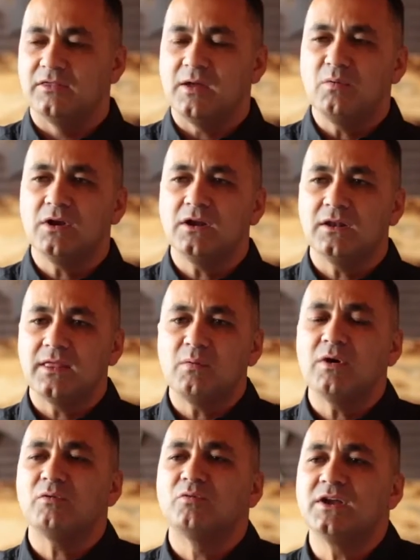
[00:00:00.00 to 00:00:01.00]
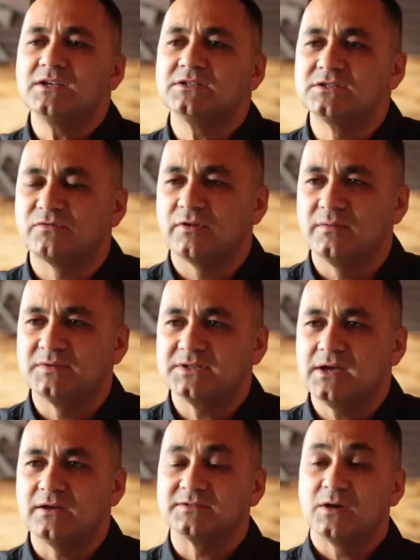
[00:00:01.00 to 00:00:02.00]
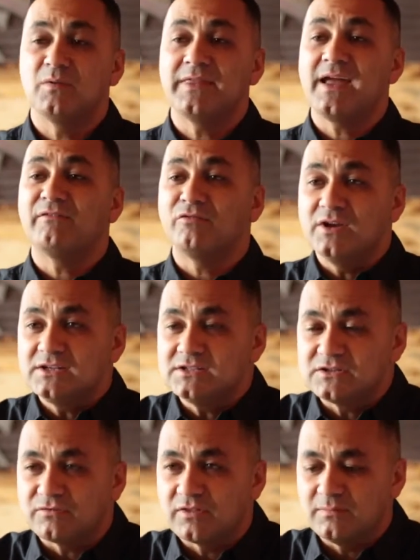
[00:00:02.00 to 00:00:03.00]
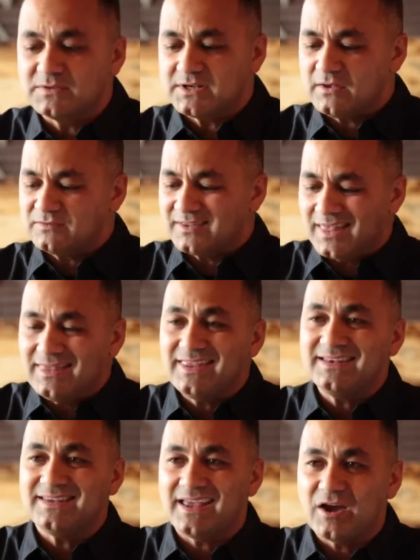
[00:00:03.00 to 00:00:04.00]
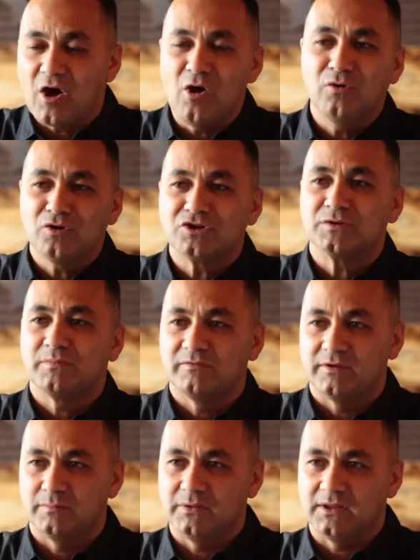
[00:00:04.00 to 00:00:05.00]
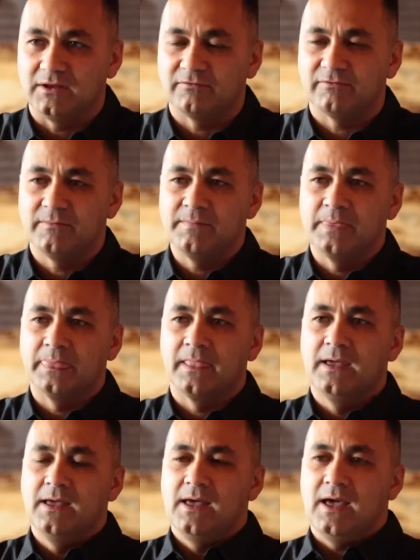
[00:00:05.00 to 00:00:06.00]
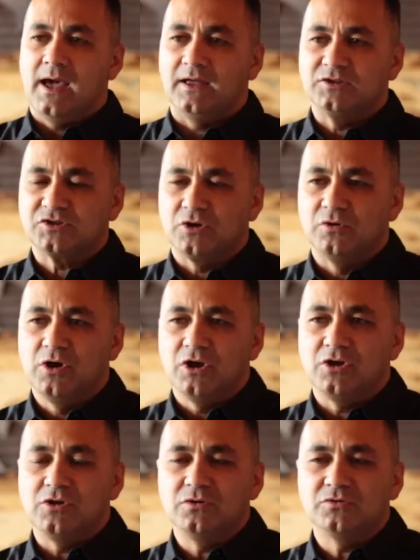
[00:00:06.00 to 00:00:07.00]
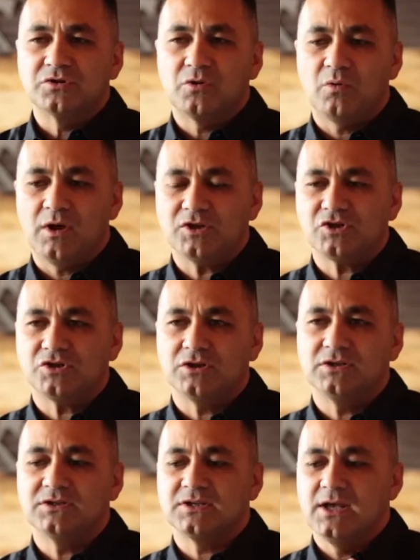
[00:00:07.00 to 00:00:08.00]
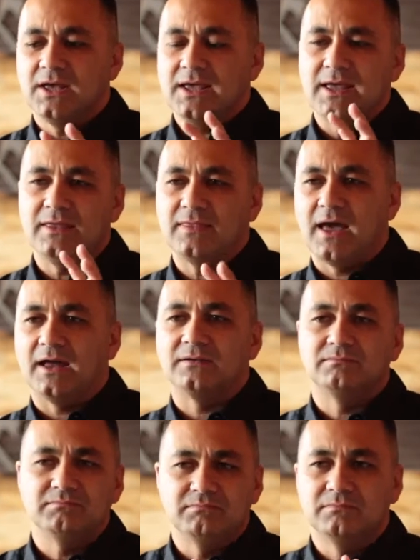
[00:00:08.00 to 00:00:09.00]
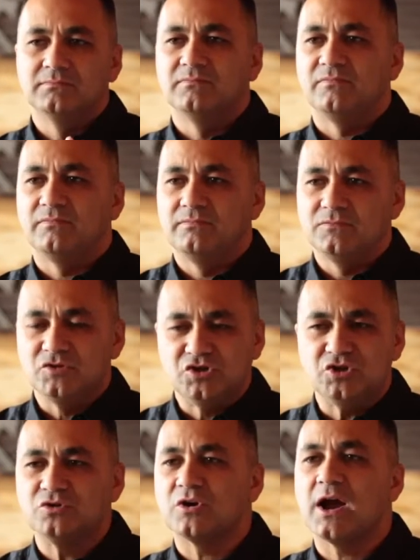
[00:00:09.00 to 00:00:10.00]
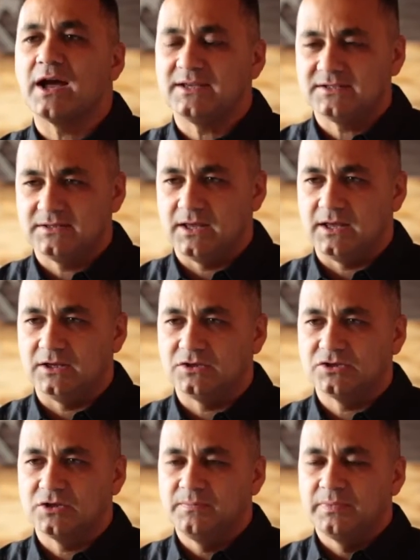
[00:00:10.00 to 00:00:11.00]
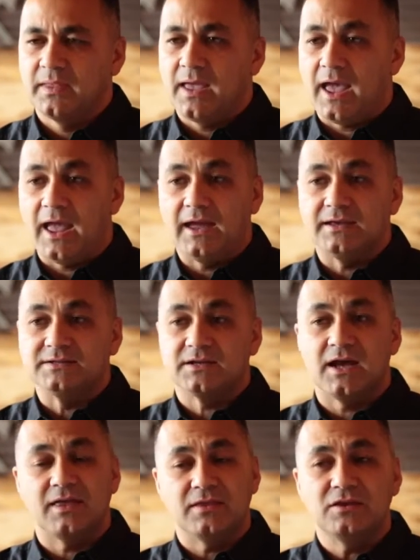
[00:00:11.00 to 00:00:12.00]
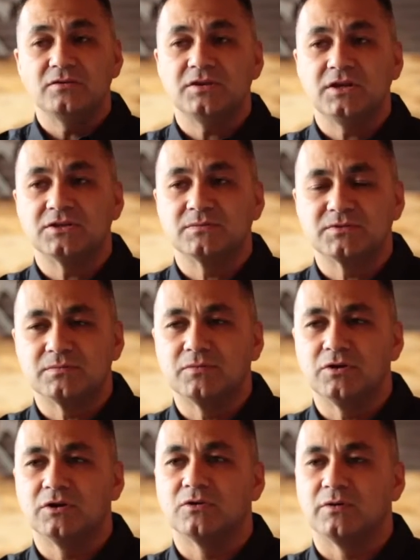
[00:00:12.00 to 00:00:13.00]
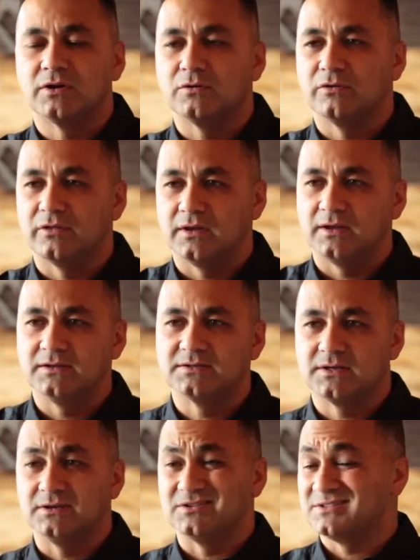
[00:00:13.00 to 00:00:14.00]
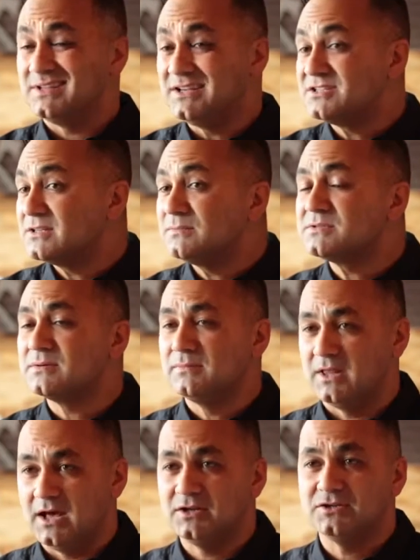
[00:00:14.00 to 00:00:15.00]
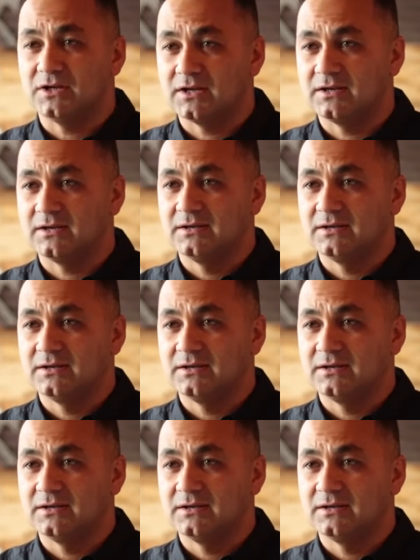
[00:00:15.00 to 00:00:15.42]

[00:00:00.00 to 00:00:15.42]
They want reasons for themselves, and when they have reasons for themselves, then they take ownership of their belief. And so you use questions in that junior high stage, and then you teach them some good critical thinking skills. Teach them some logic.